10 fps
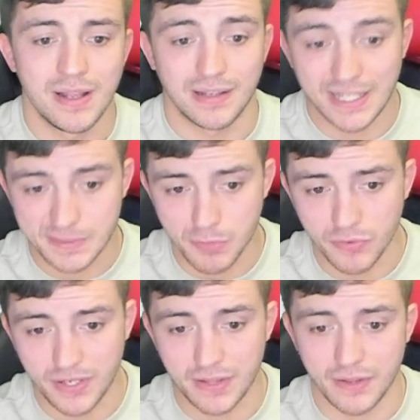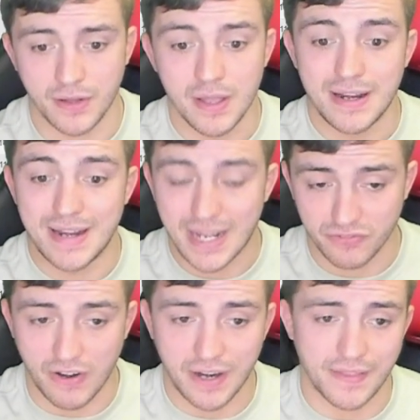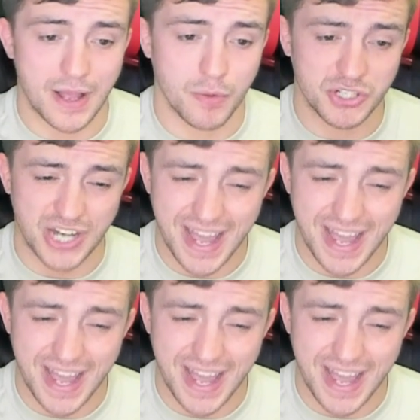Let's move into the next fight of the night, which I